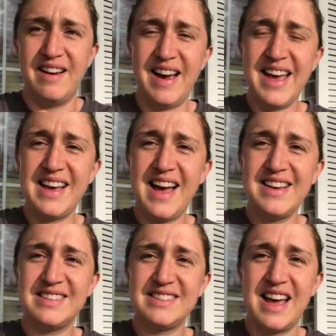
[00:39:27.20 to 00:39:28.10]
All right,
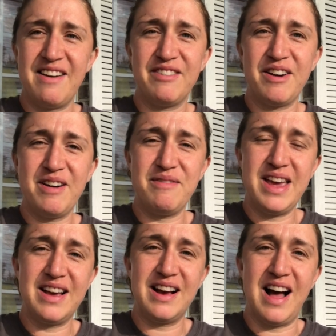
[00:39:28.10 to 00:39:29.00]
guys, have a great
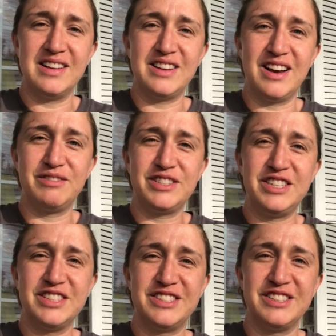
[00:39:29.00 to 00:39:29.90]
week. I'll talk
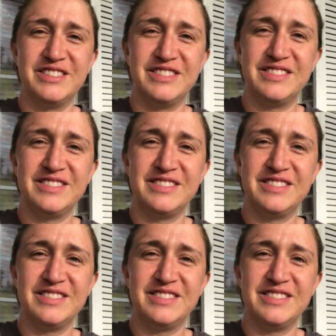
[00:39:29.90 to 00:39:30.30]
to you soon.